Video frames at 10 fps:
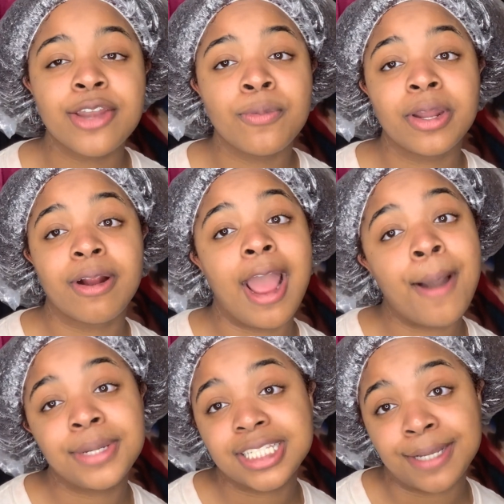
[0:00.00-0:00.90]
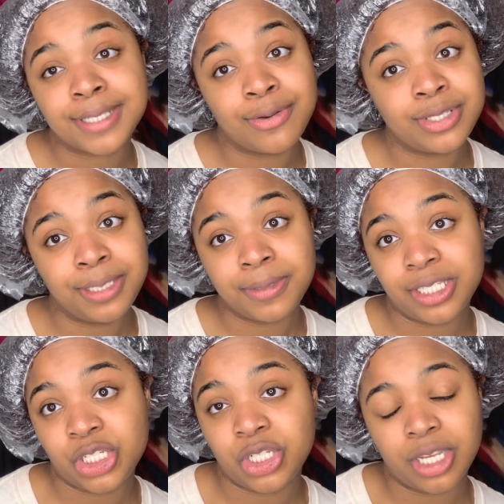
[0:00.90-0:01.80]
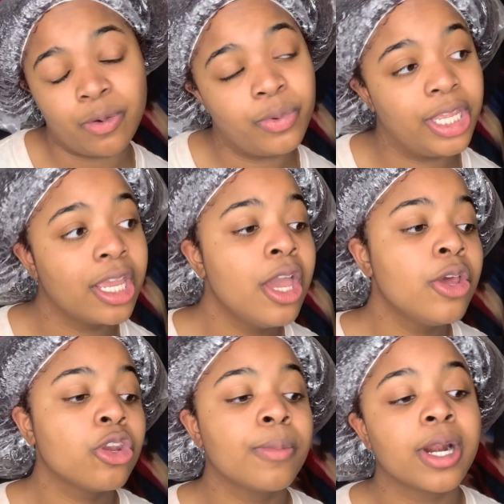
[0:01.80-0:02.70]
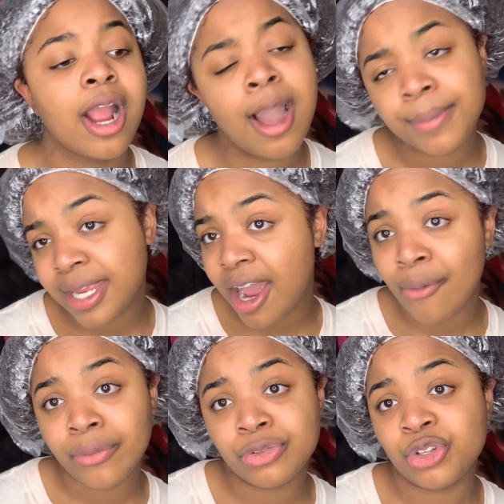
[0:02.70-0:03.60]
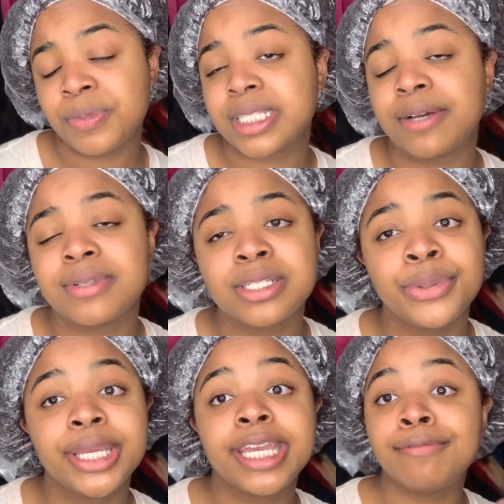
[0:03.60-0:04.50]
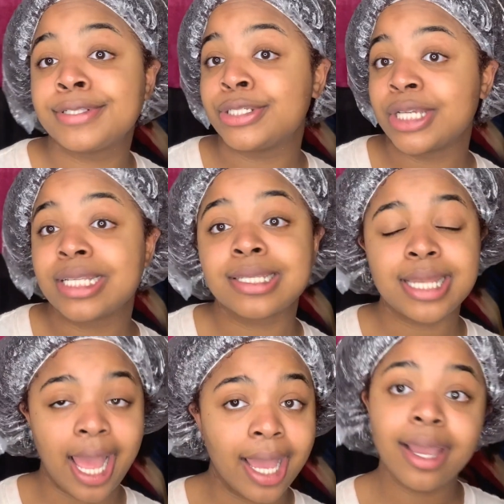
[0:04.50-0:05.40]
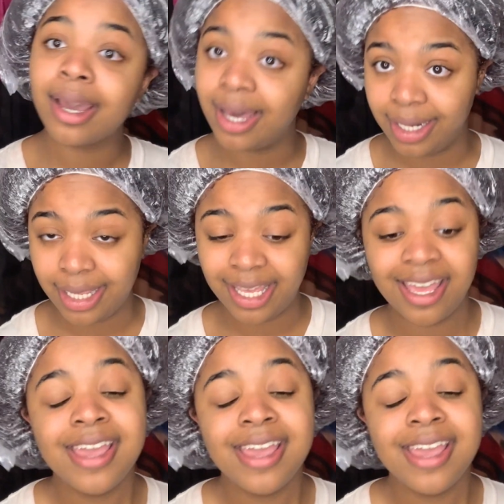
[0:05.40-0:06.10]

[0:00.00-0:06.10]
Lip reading: No matter how many times I was deep conditioning a week, no matter how many hot oil treatments I was doing, it was just not cutting it.